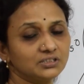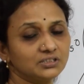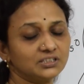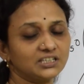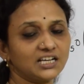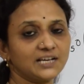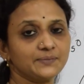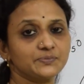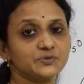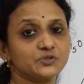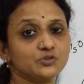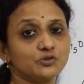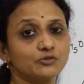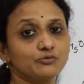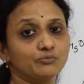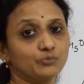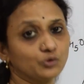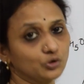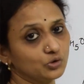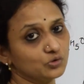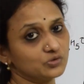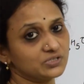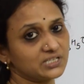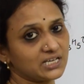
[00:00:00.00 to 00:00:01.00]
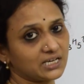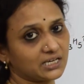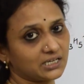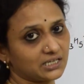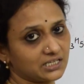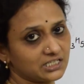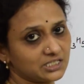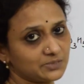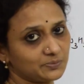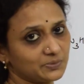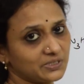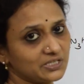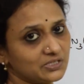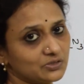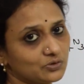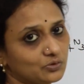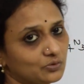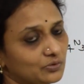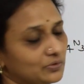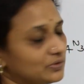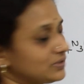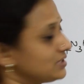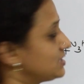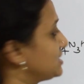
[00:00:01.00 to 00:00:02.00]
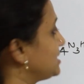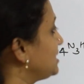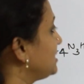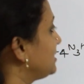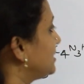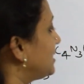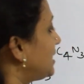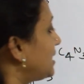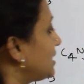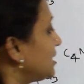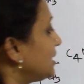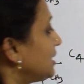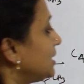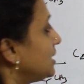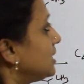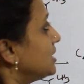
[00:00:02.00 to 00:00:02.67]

types of monosaccharides, please go and see that.